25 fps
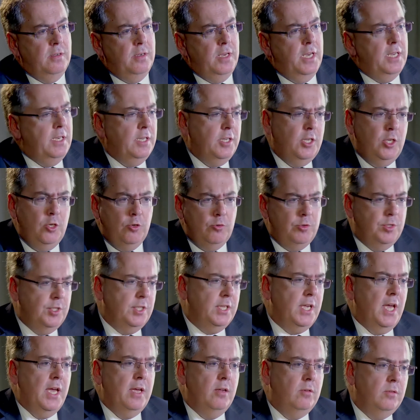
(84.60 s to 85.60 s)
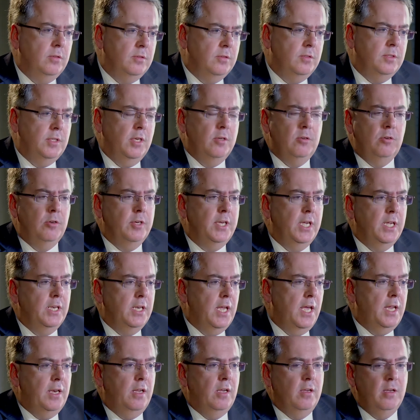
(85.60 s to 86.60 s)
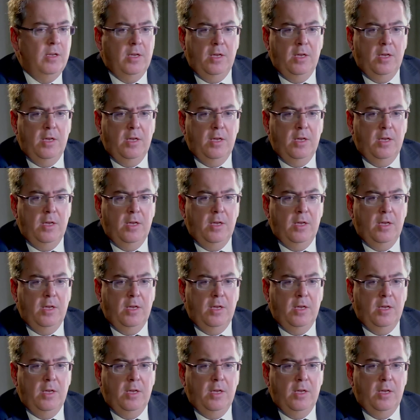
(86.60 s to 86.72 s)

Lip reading: at a huge scale. So looking at